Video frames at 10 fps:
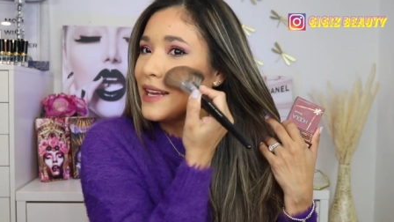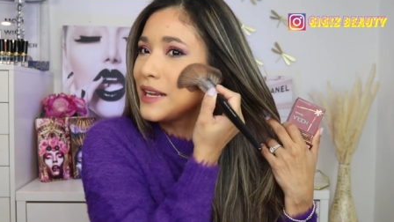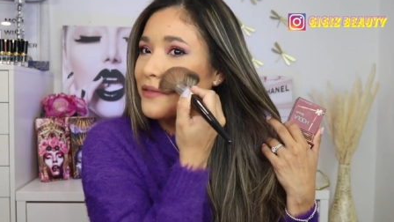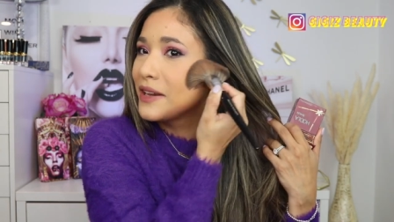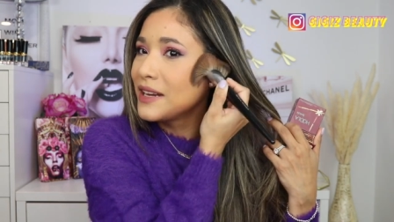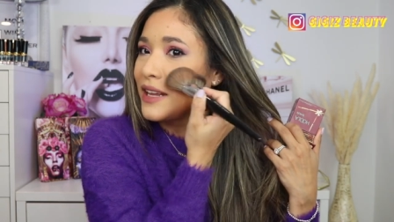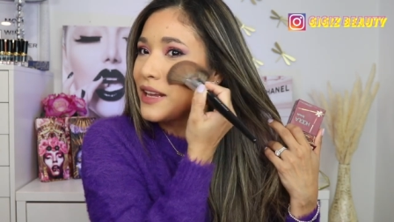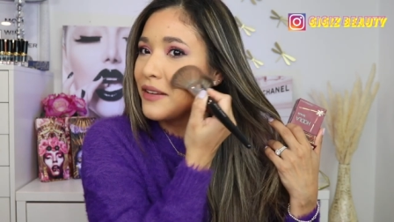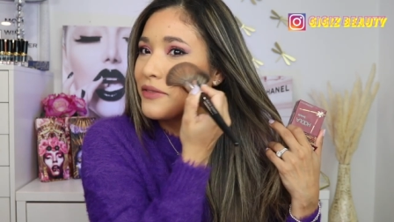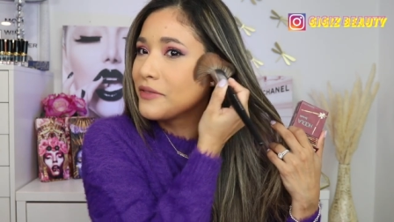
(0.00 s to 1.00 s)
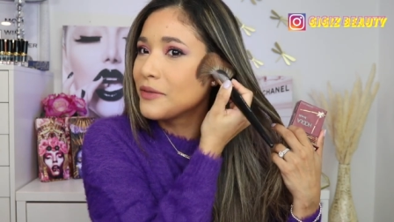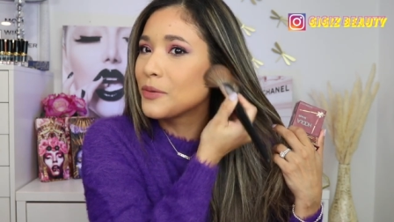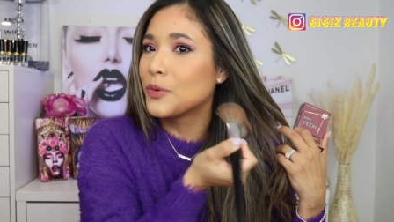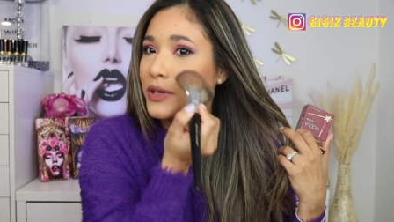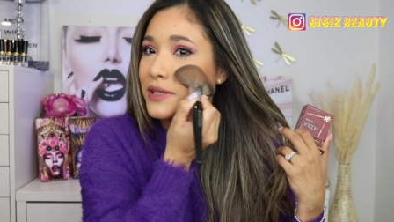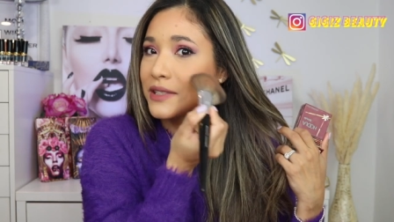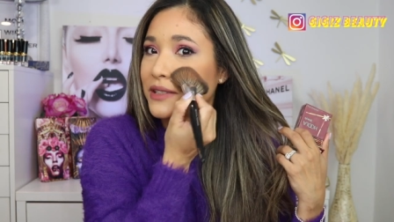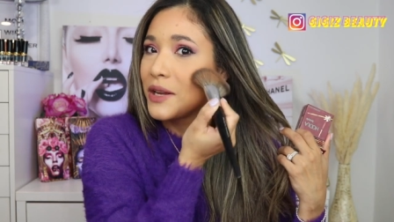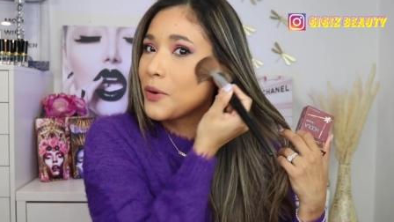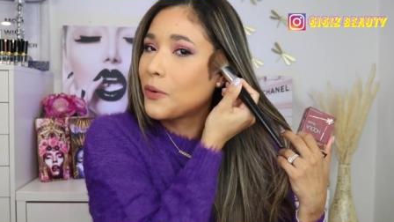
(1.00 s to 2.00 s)
even if we're
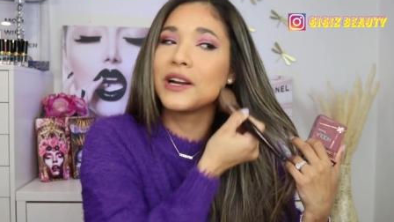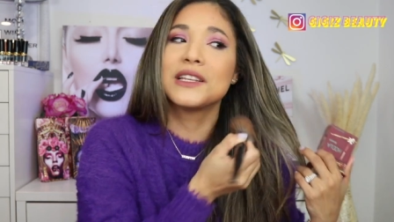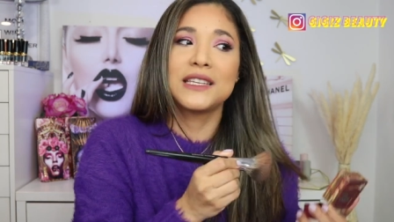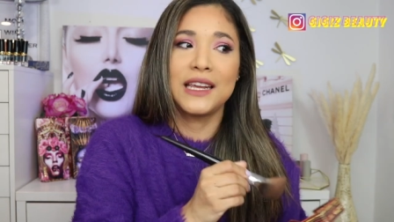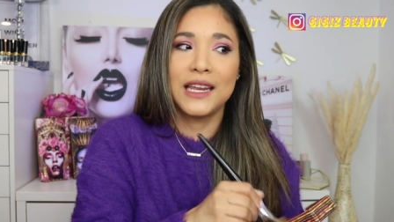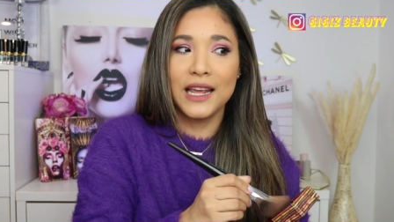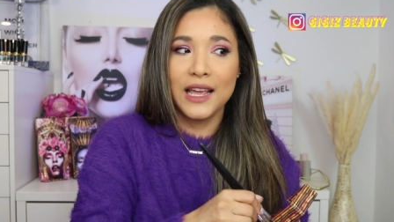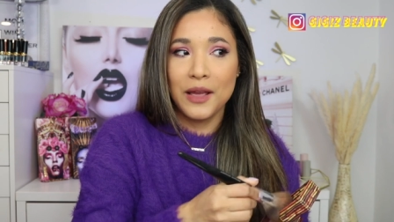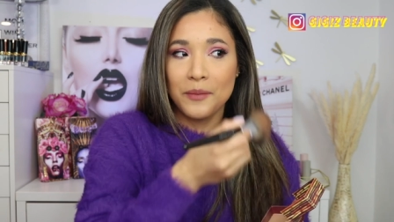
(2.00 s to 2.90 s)
still in quarantine,